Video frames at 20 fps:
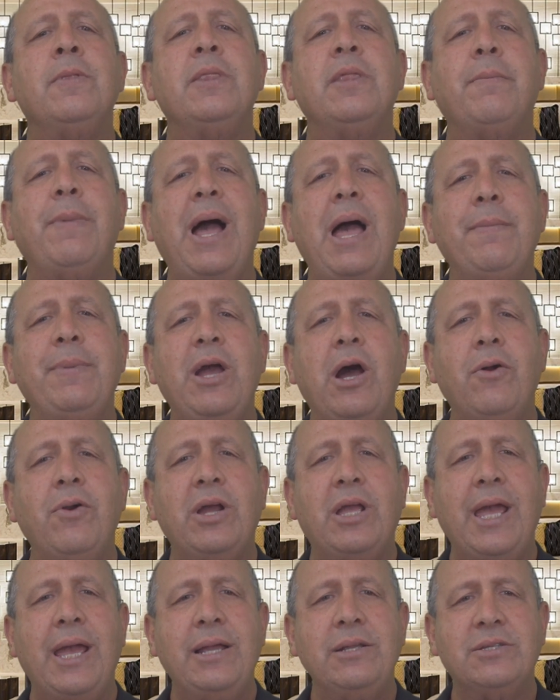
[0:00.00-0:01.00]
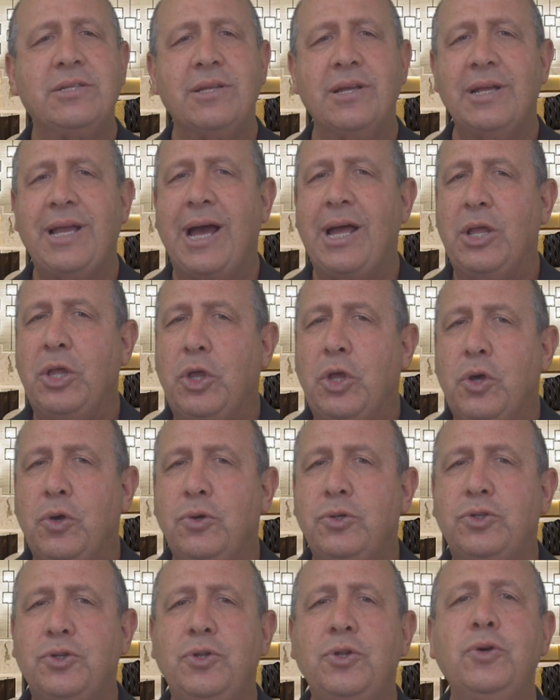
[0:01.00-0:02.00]
The Miami Hurricanes got
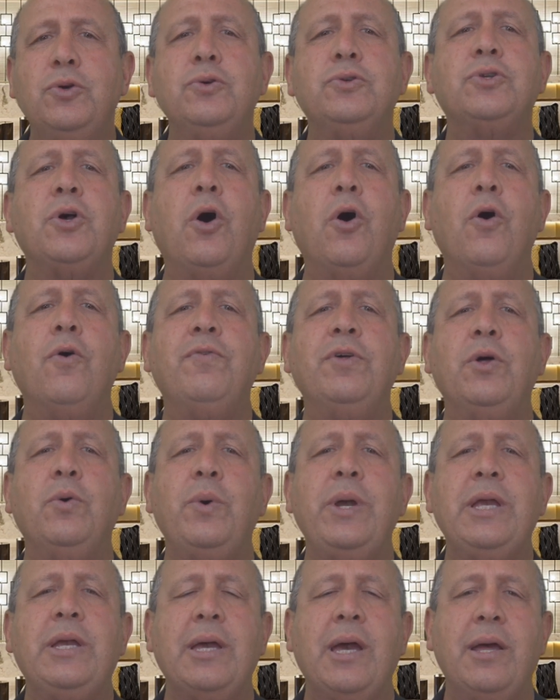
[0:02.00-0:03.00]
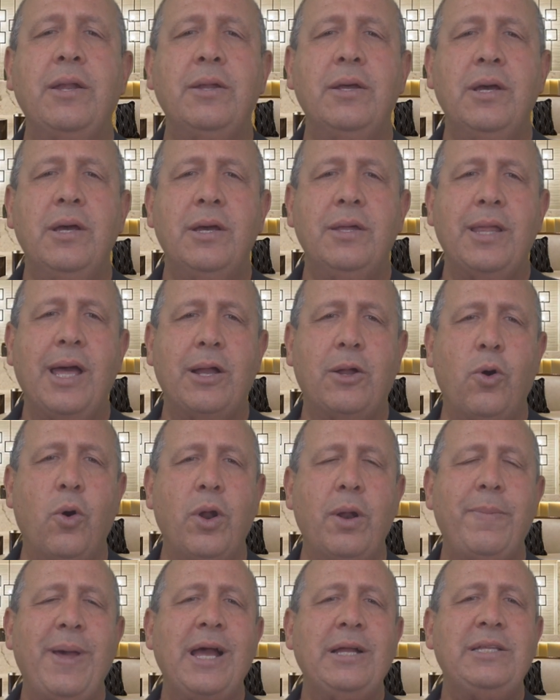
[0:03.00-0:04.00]
huge news over the weekend that
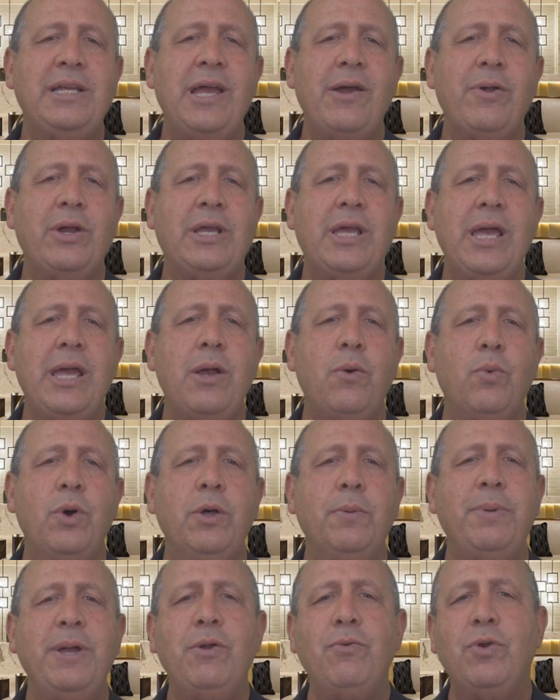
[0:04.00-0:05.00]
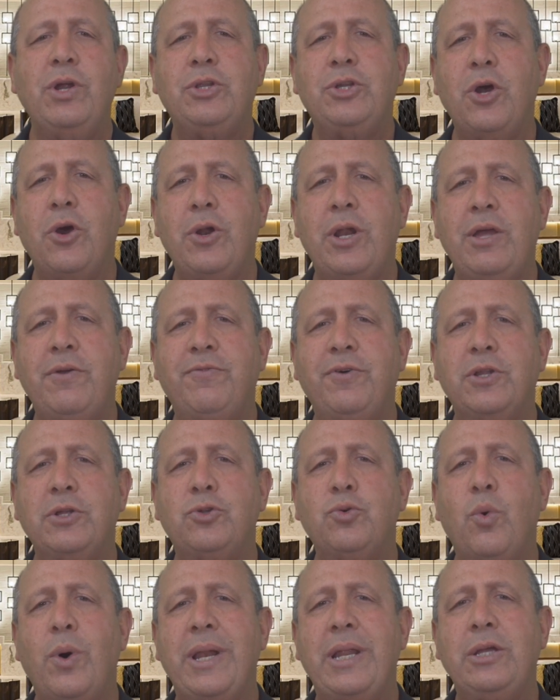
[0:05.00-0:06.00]
quarterback D'Eriq King will be returning for the
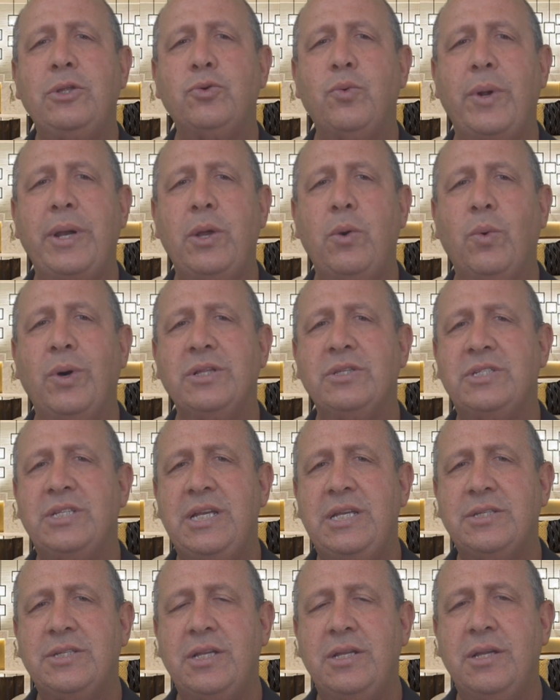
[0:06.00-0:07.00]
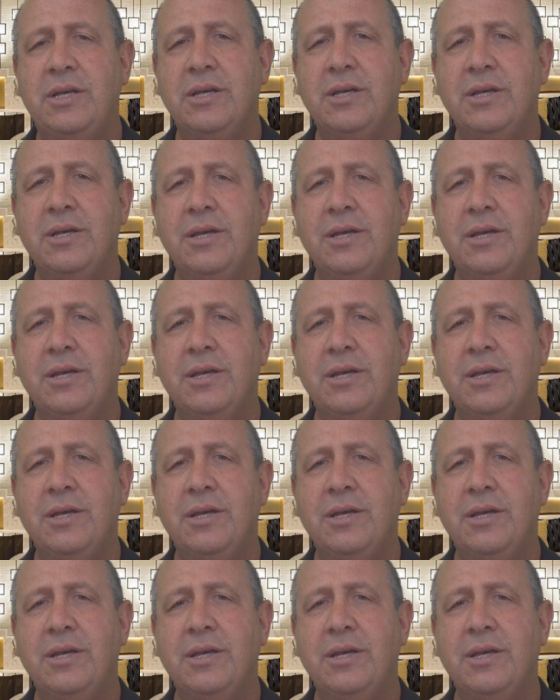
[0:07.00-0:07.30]
2021 season.